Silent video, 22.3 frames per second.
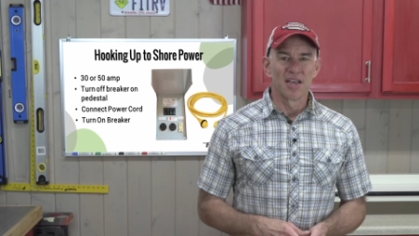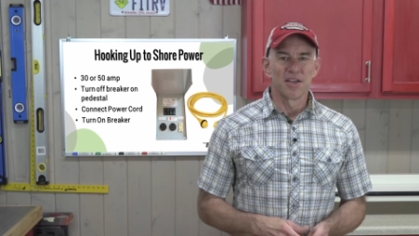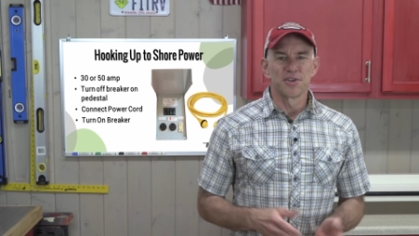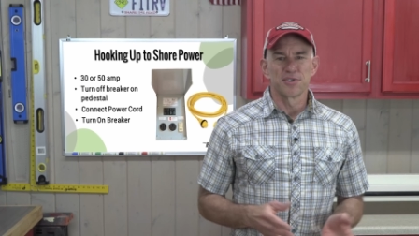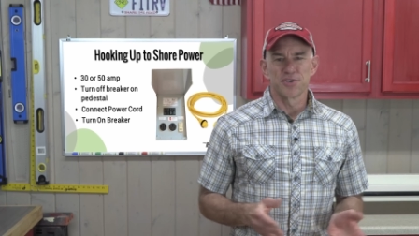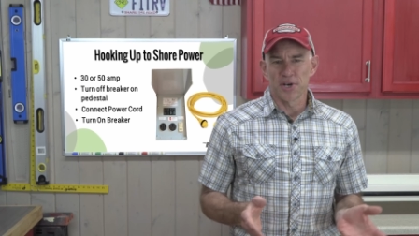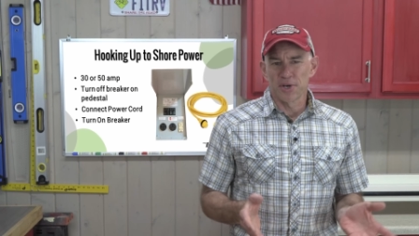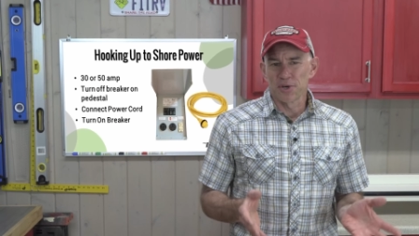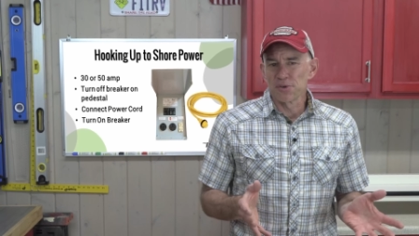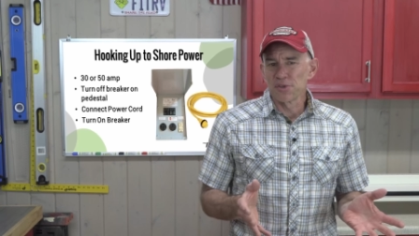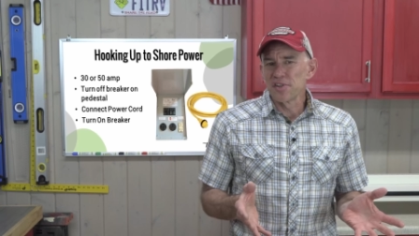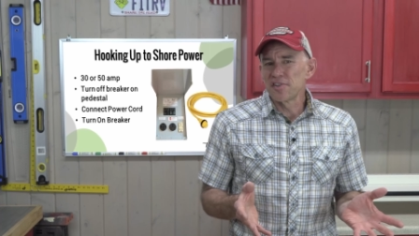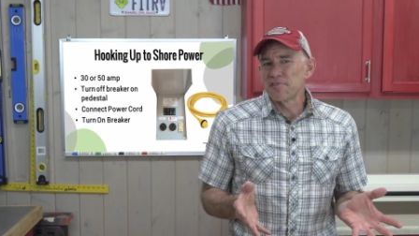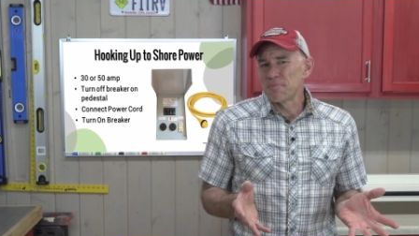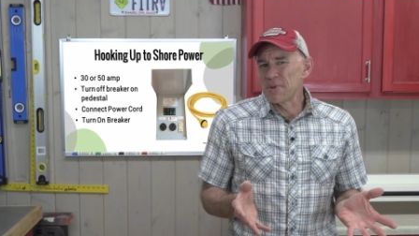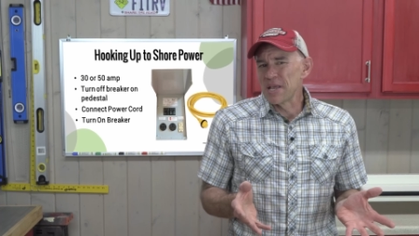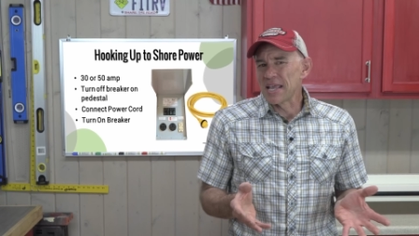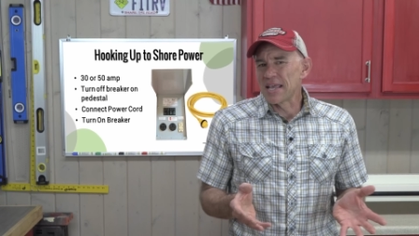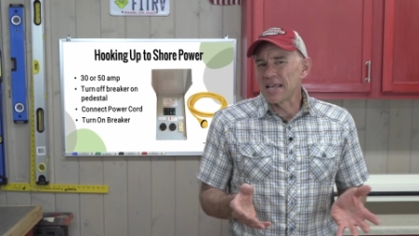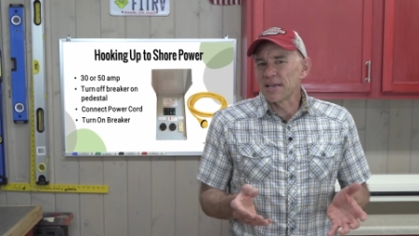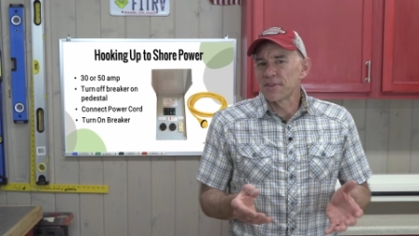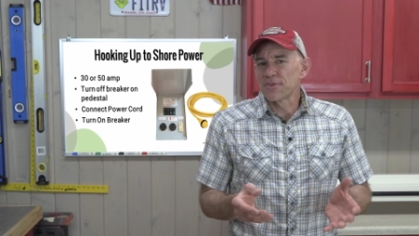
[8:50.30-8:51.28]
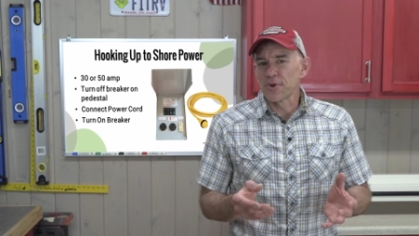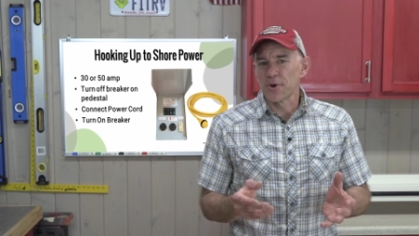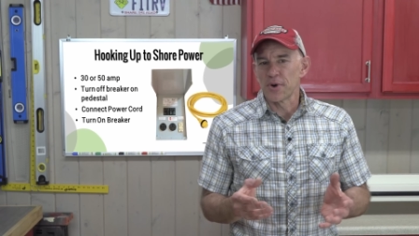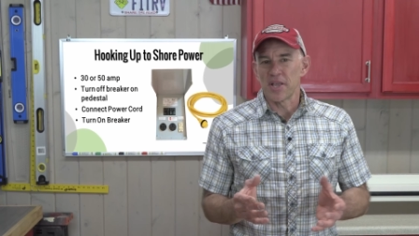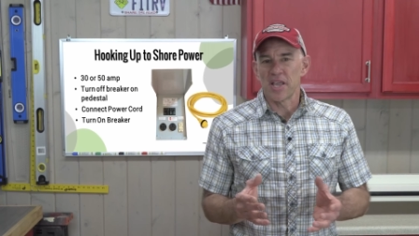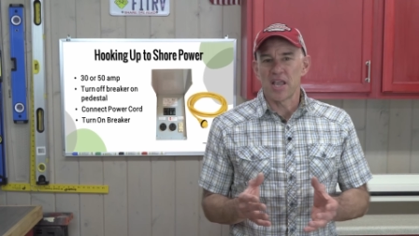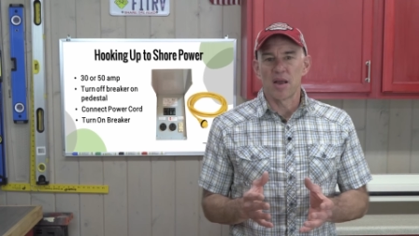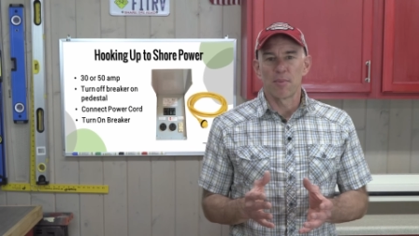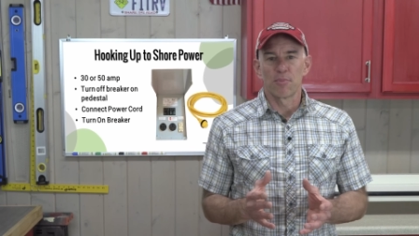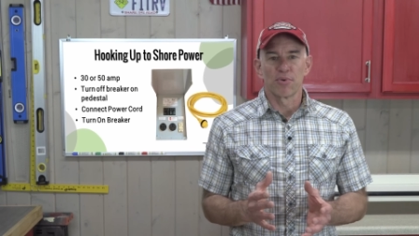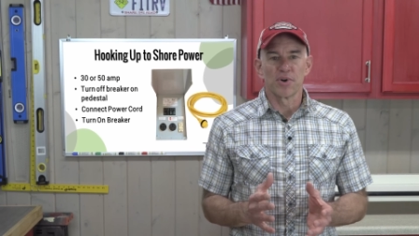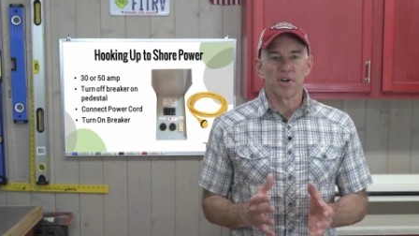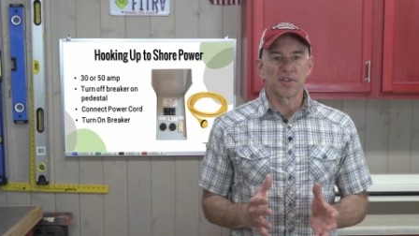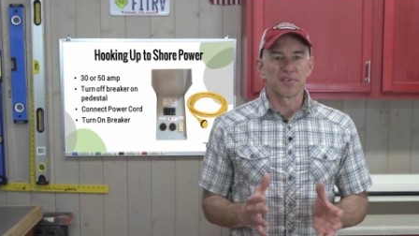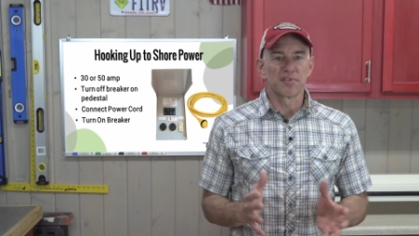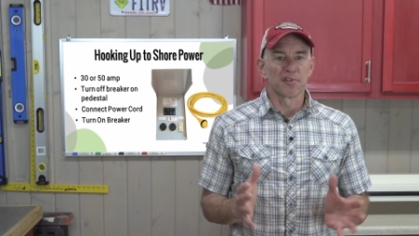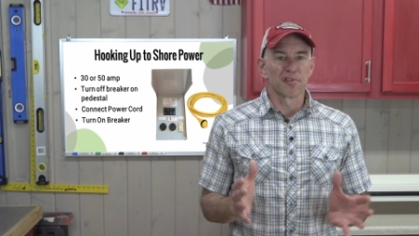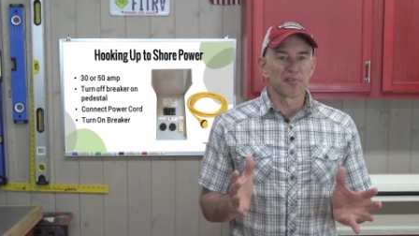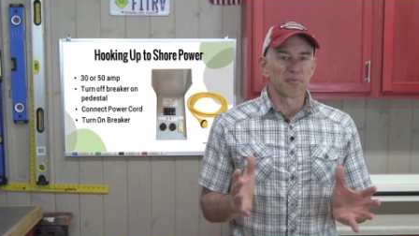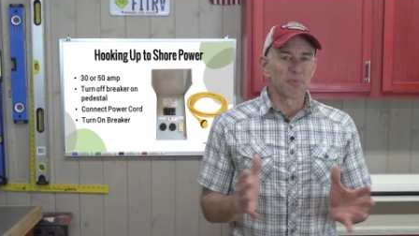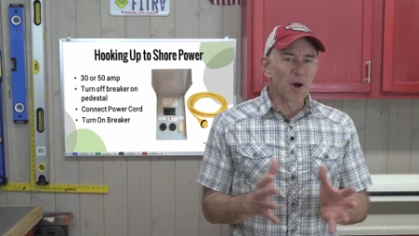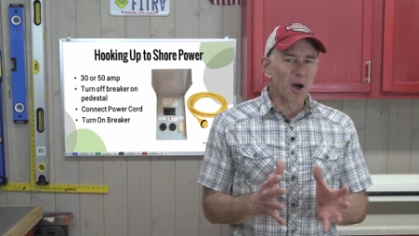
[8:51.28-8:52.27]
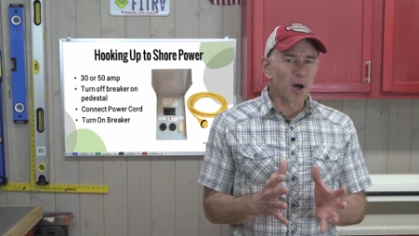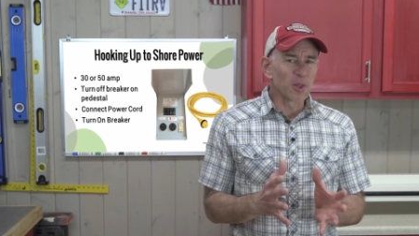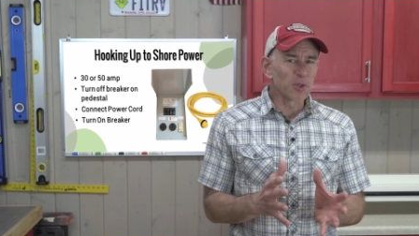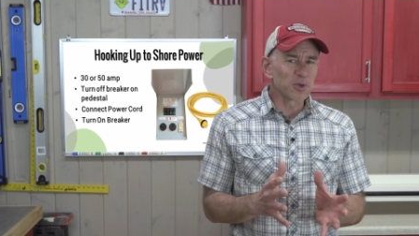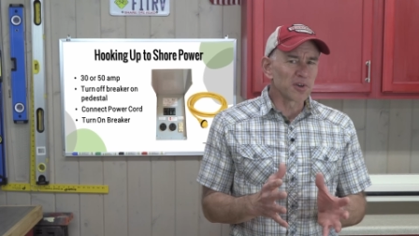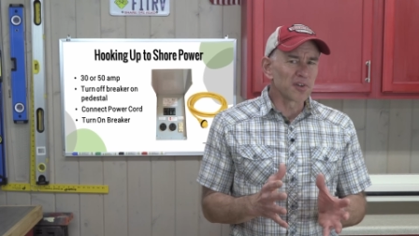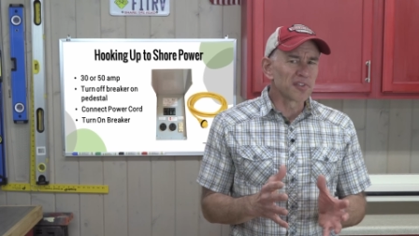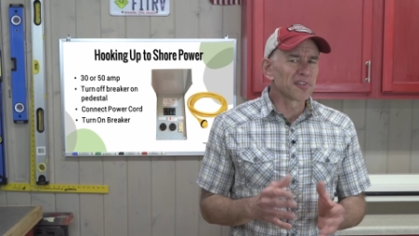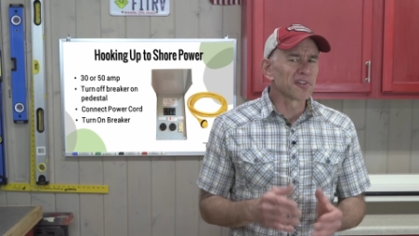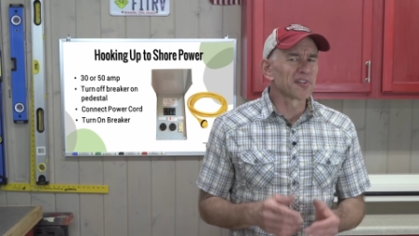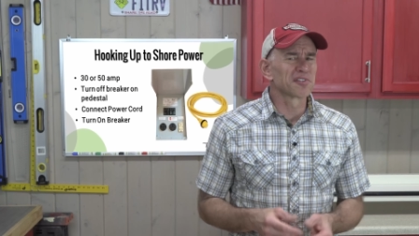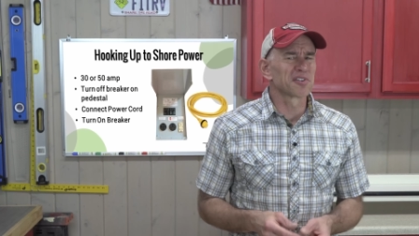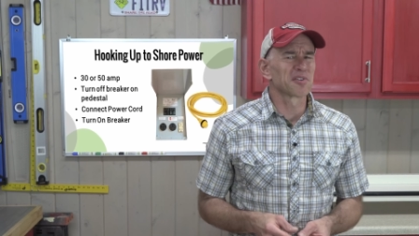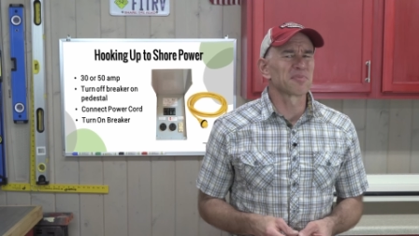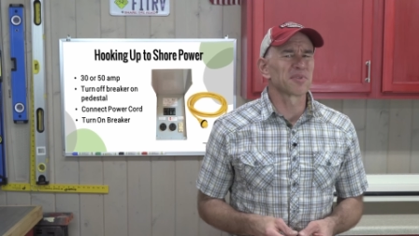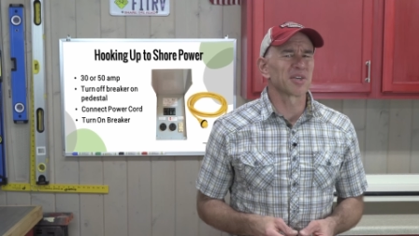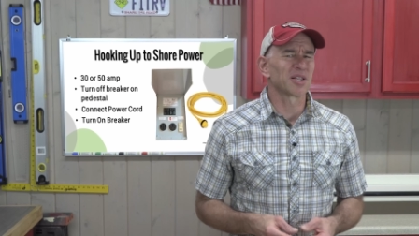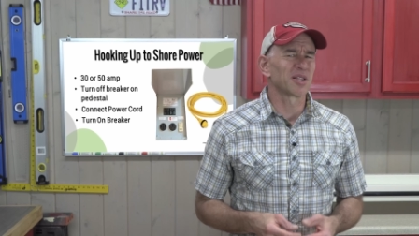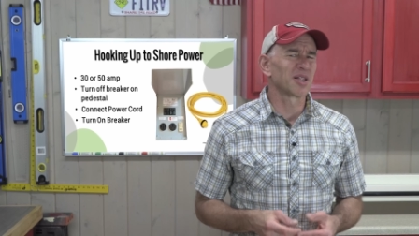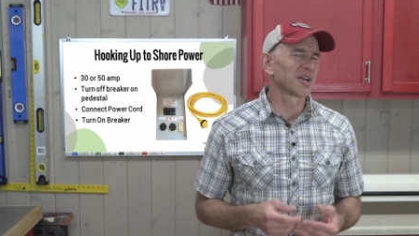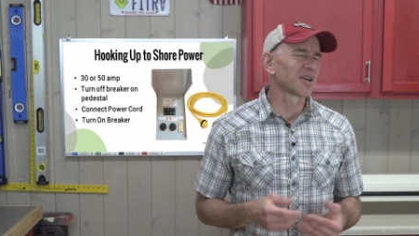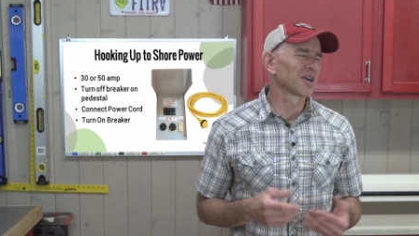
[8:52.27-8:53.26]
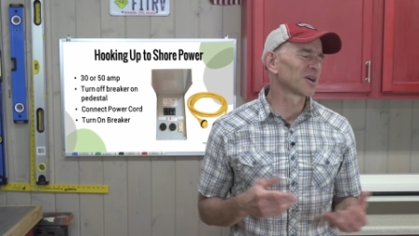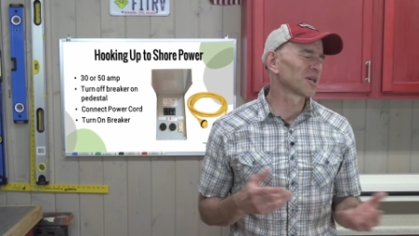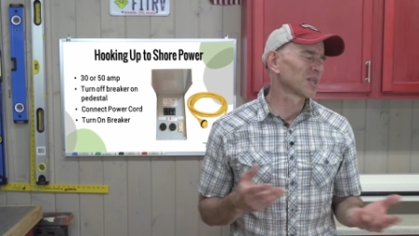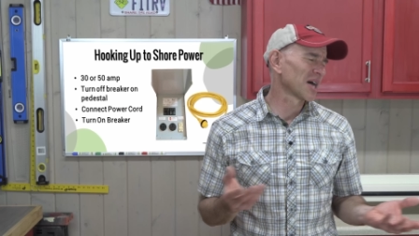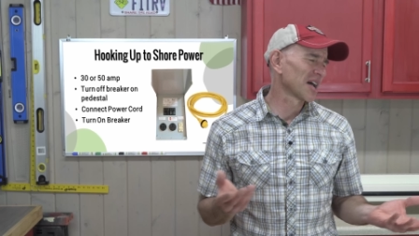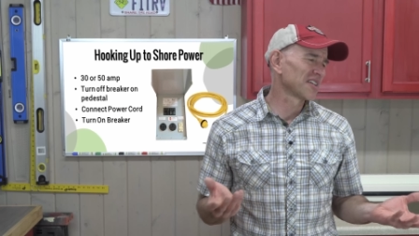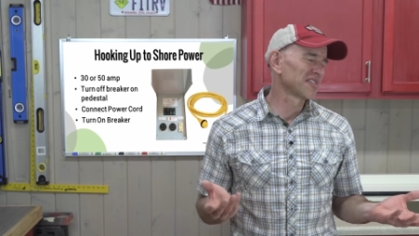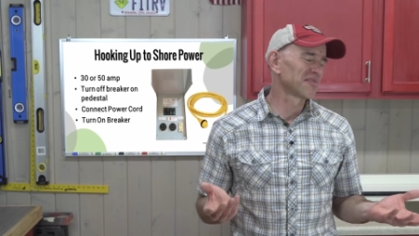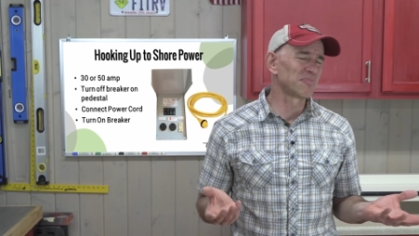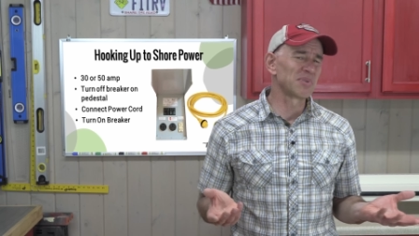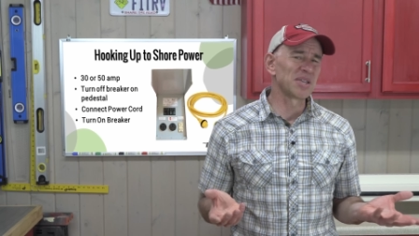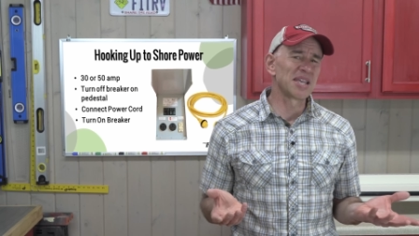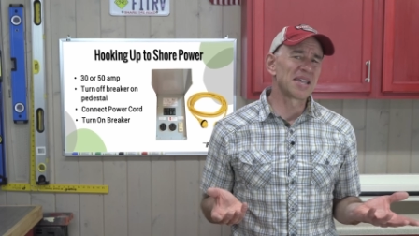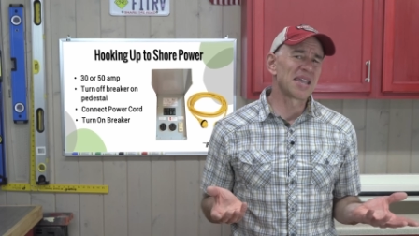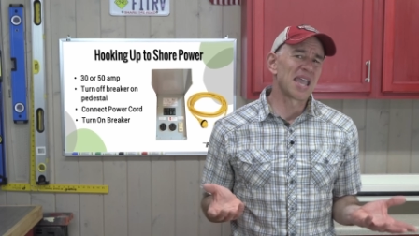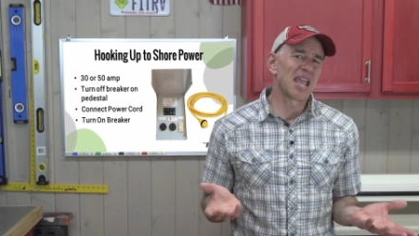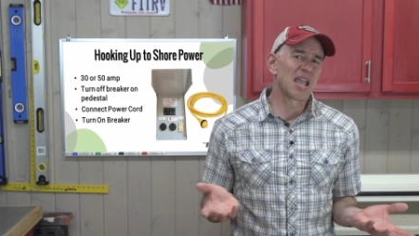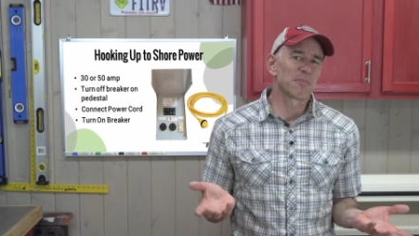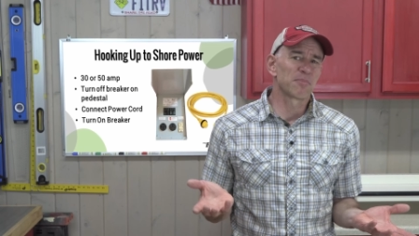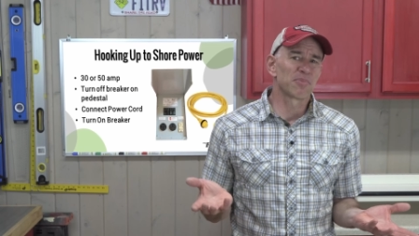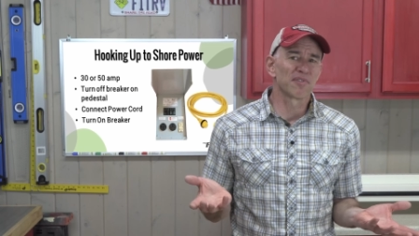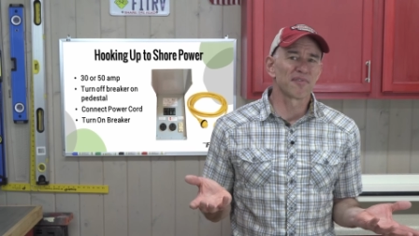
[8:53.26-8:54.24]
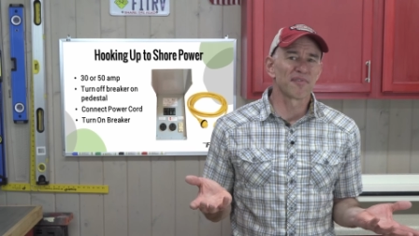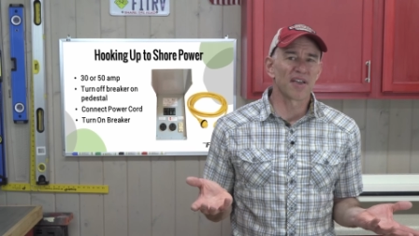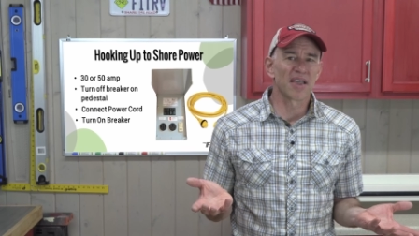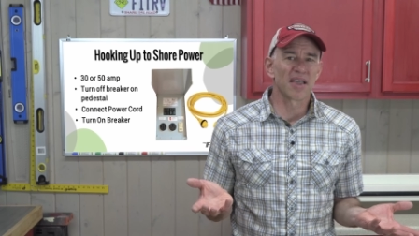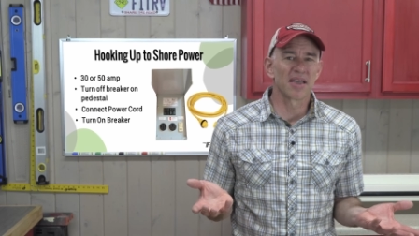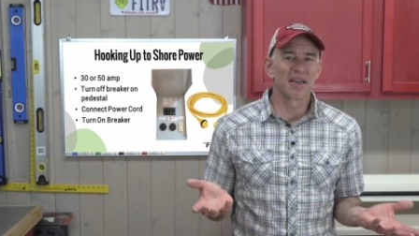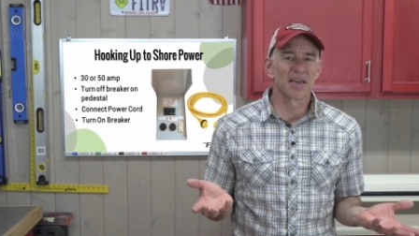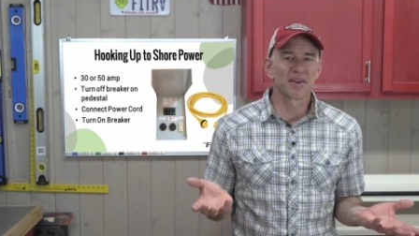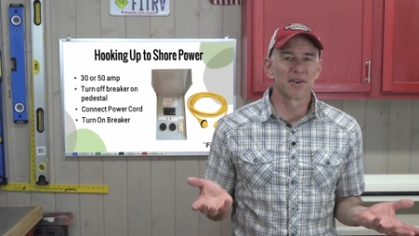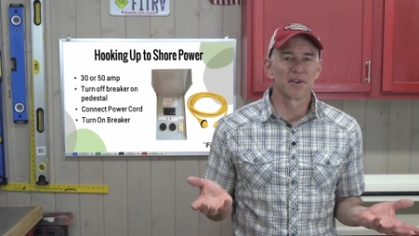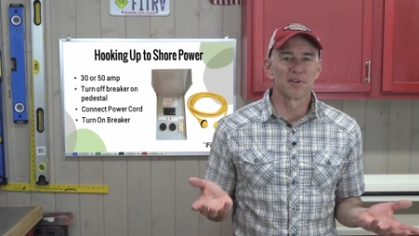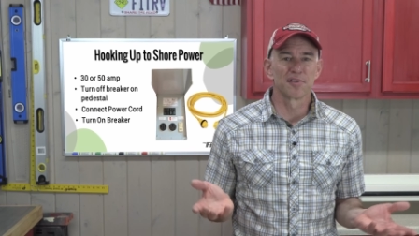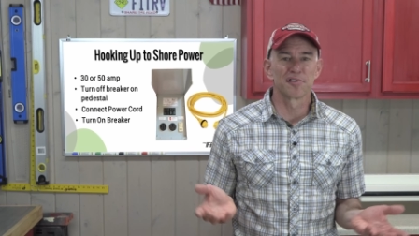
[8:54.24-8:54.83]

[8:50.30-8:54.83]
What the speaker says: Generally speaking, 30 amp rigs are smaller, so something like a Class B camper van,